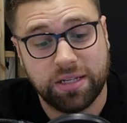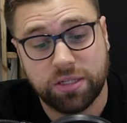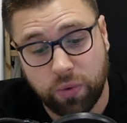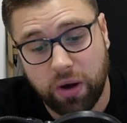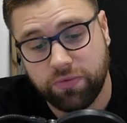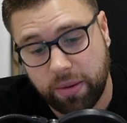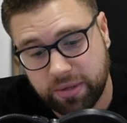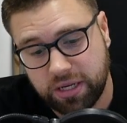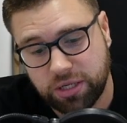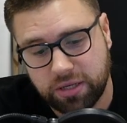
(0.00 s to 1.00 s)
to 12
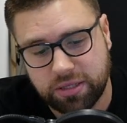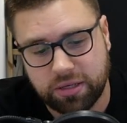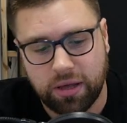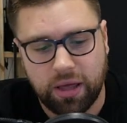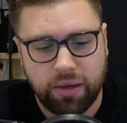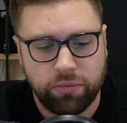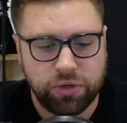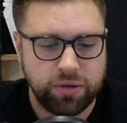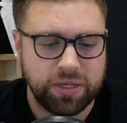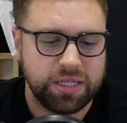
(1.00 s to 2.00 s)
repetitions
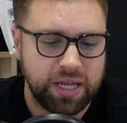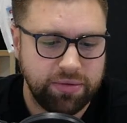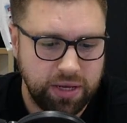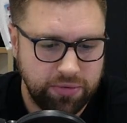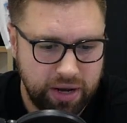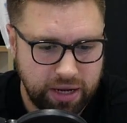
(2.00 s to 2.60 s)
using 7 different